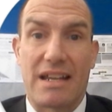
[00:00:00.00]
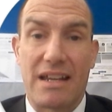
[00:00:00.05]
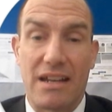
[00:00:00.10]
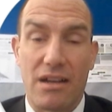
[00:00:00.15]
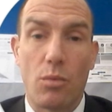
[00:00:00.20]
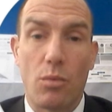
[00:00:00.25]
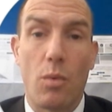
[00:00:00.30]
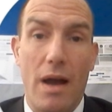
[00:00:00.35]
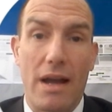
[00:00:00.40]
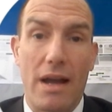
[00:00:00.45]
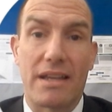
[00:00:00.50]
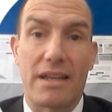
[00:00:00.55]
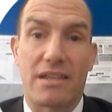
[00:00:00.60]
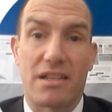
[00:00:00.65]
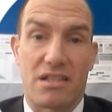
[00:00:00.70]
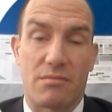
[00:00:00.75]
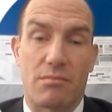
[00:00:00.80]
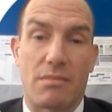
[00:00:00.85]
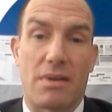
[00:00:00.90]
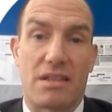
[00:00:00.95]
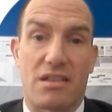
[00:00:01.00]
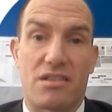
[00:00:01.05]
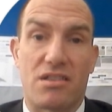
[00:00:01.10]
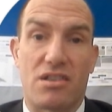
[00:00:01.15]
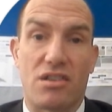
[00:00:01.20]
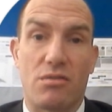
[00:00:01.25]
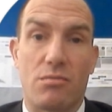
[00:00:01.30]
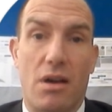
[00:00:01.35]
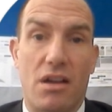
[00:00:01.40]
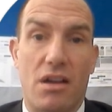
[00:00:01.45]
and in a way it doesn't matter
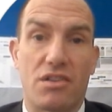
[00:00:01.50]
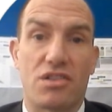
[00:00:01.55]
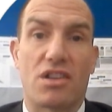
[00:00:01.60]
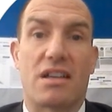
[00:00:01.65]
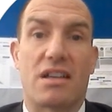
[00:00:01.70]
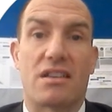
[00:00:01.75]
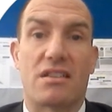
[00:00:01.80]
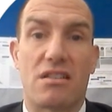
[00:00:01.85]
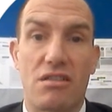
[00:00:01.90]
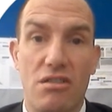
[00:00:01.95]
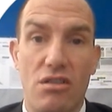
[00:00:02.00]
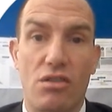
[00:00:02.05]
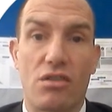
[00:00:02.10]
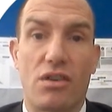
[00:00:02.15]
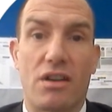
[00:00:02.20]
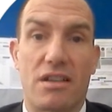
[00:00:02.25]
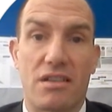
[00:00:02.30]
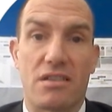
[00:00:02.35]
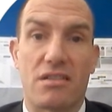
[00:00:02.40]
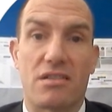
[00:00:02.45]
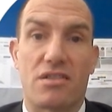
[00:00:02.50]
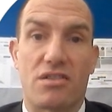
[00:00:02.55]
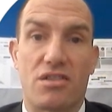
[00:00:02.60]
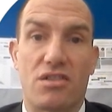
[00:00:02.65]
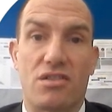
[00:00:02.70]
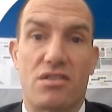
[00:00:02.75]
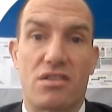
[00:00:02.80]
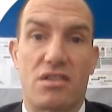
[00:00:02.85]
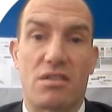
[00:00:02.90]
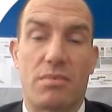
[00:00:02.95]
too much as long as
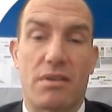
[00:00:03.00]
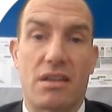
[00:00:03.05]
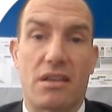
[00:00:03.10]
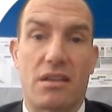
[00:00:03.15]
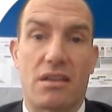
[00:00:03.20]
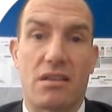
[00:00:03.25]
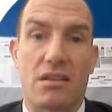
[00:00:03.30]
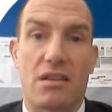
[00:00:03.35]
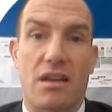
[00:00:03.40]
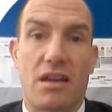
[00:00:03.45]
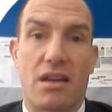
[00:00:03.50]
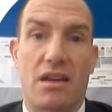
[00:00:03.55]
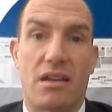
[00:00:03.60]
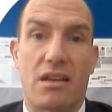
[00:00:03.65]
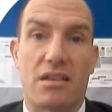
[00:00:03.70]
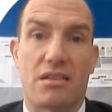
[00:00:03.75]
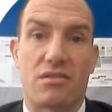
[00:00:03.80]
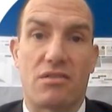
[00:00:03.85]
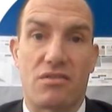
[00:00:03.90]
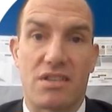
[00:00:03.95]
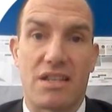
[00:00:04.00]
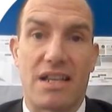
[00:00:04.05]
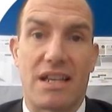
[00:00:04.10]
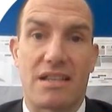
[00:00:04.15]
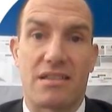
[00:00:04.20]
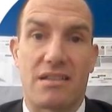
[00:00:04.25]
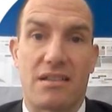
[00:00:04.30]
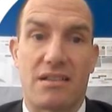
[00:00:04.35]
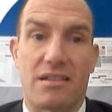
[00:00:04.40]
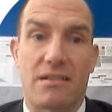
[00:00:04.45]
students are being sort of
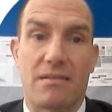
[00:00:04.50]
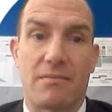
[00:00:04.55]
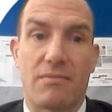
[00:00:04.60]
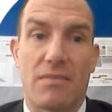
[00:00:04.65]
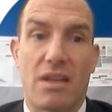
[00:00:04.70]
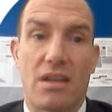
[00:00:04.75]
tested.